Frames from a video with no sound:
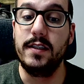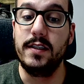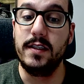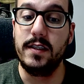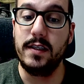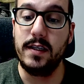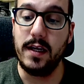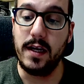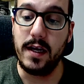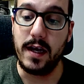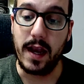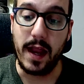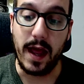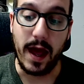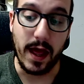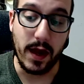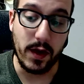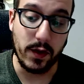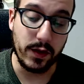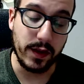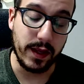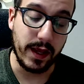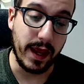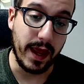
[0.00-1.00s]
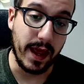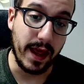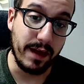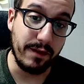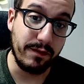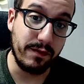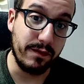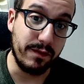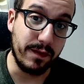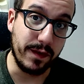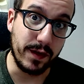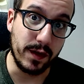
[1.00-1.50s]
not only have
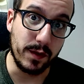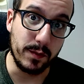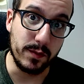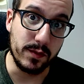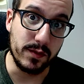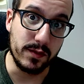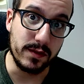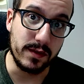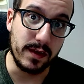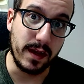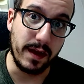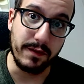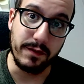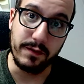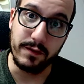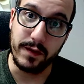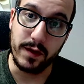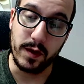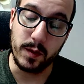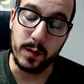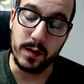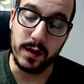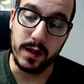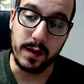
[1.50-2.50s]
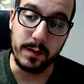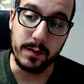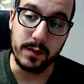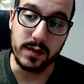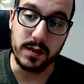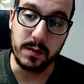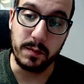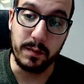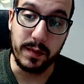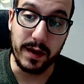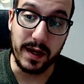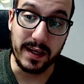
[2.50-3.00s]
the variable labels,
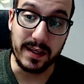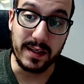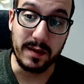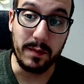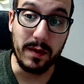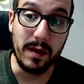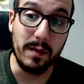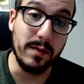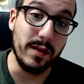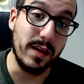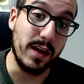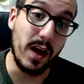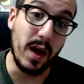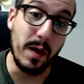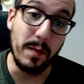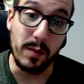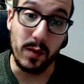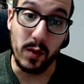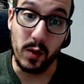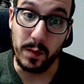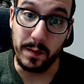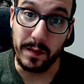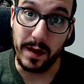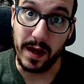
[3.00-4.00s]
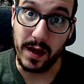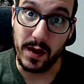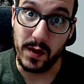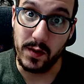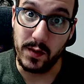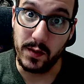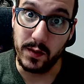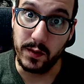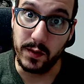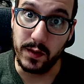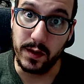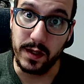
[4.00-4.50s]
but to be able to upload my
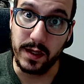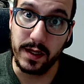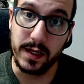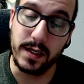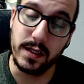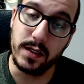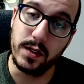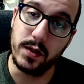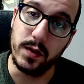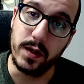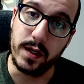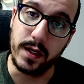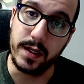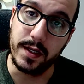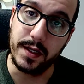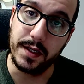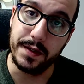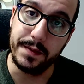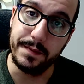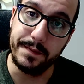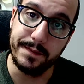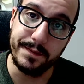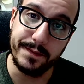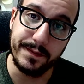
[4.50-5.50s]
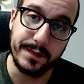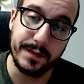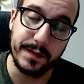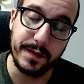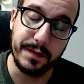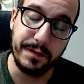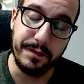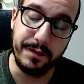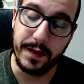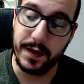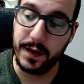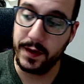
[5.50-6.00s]
own into it.
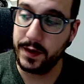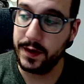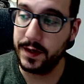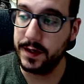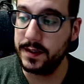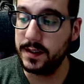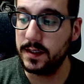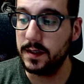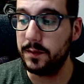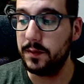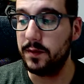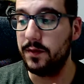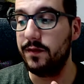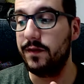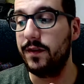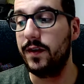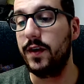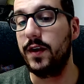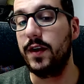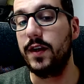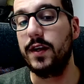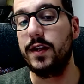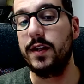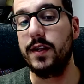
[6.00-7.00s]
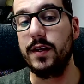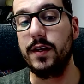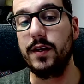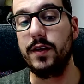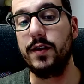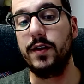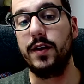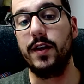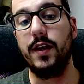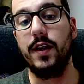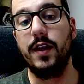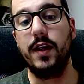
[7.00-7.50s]
Very simple, very clear.
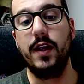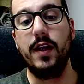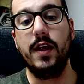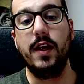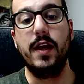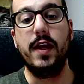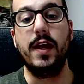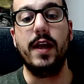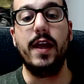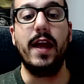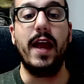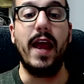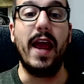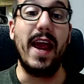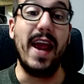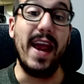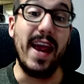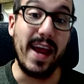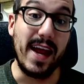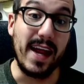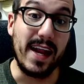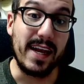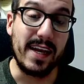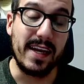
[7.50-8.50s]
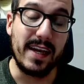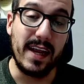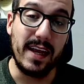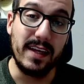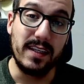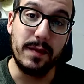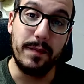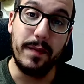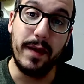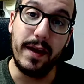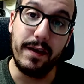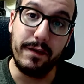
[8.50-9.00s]
And as a
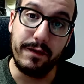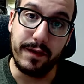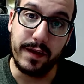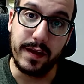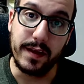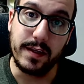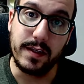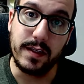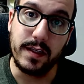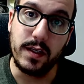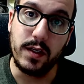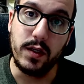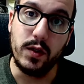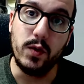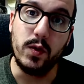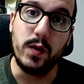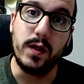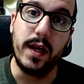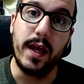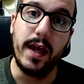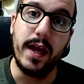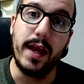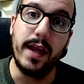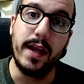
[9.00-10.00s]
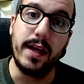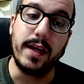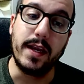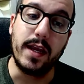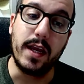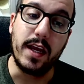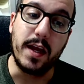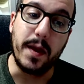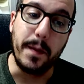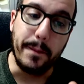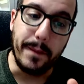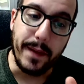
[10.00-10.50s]
benefit, you can
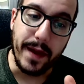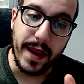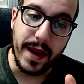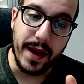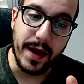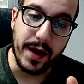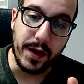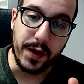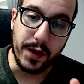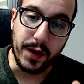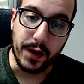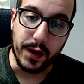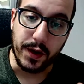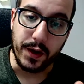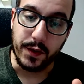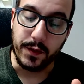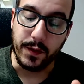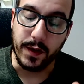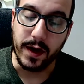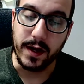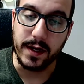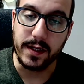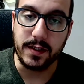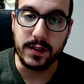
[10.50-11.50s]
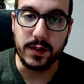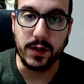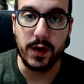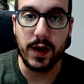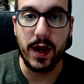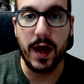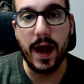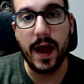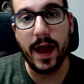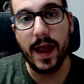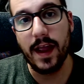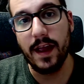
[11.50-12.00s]
compare, right? So
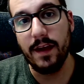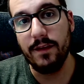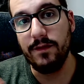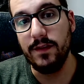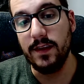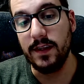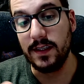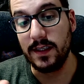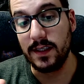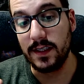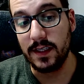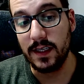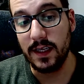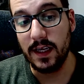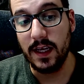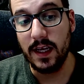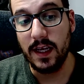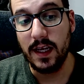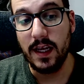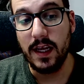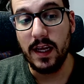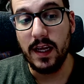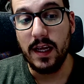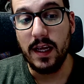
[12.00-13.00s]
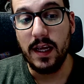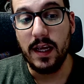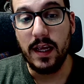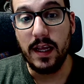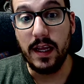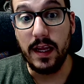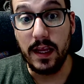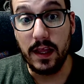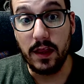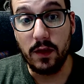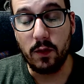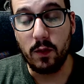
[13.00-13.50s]
I have this
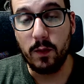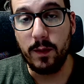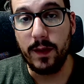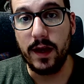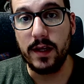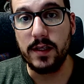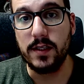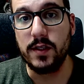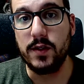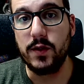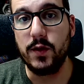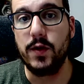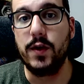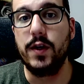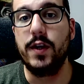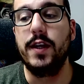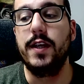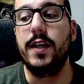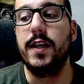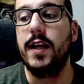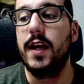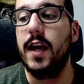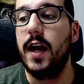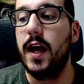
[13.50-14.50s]
in the repository,